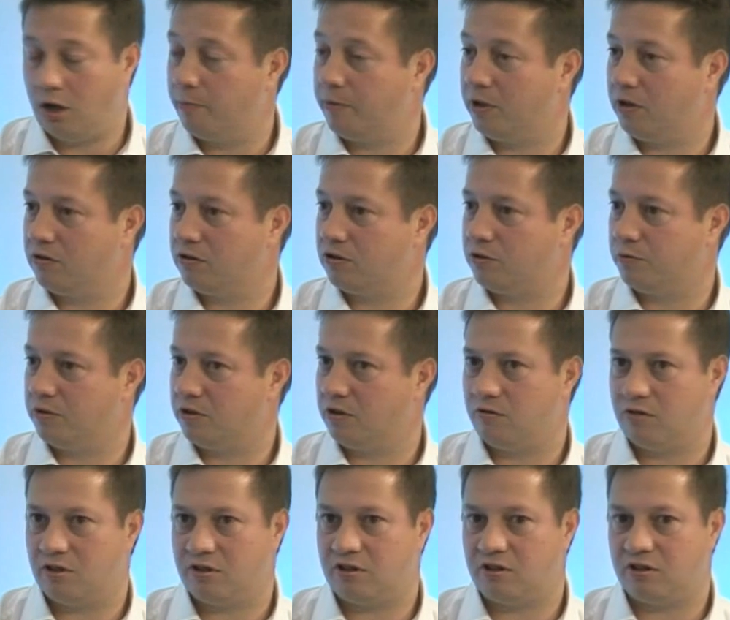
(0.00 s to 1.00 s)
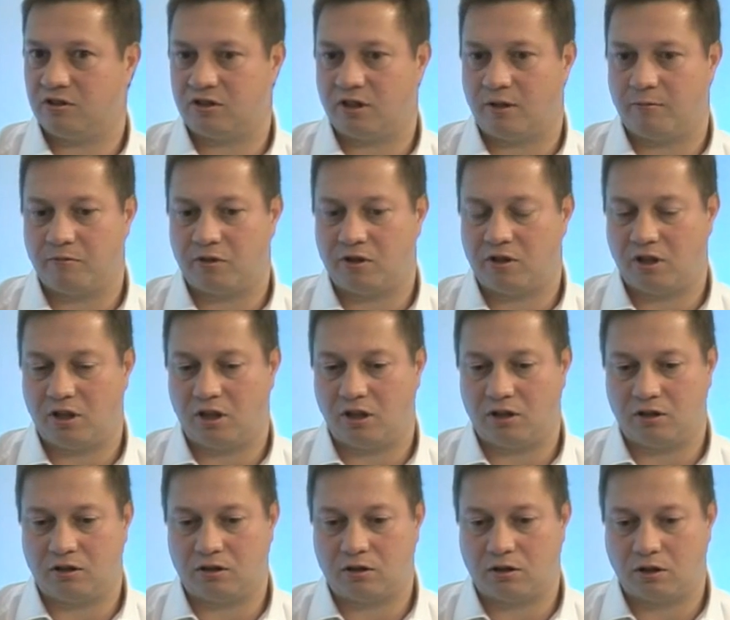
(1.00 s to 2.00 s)
be honest with you, this is
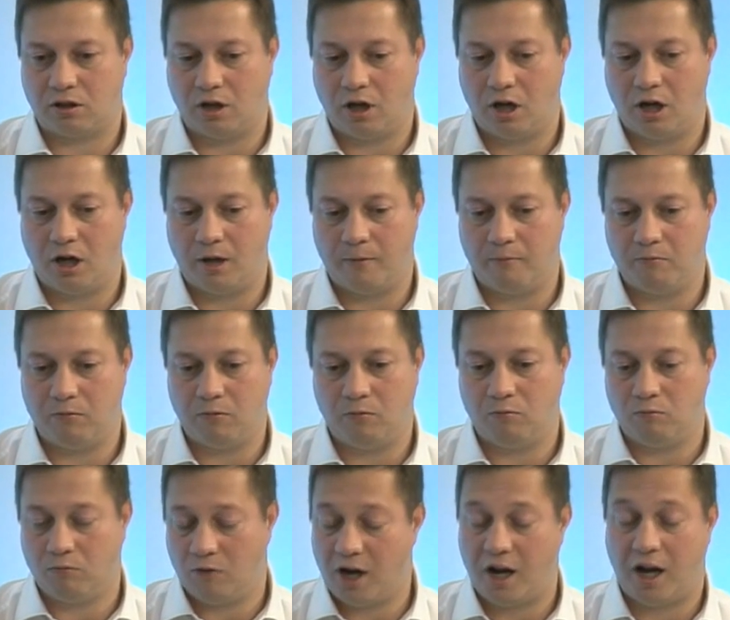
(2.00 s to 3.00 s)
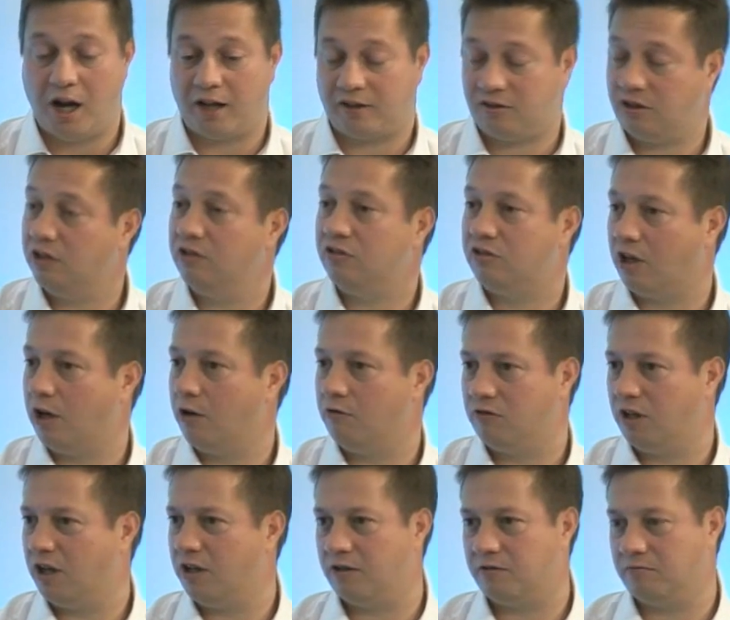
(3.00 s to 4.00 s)
something at Intel,
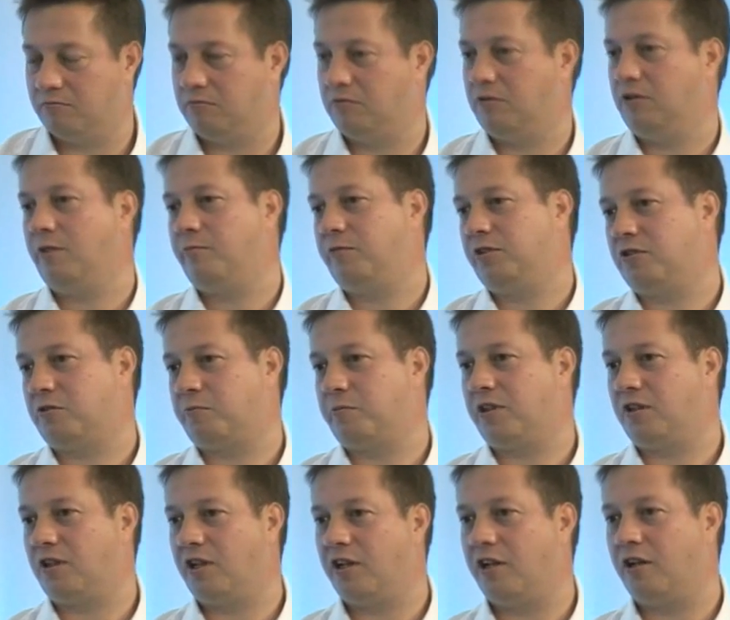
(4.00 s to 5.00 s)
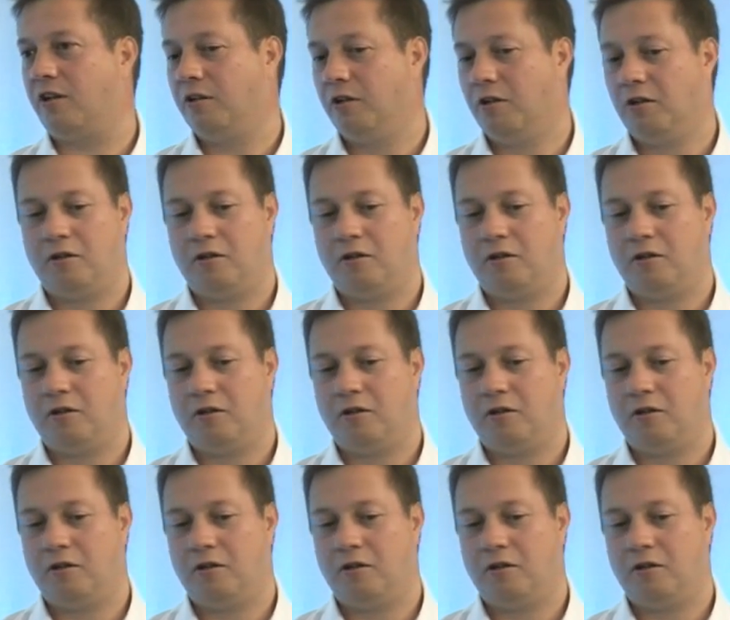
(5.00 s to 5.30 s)
right? And let me just be clear.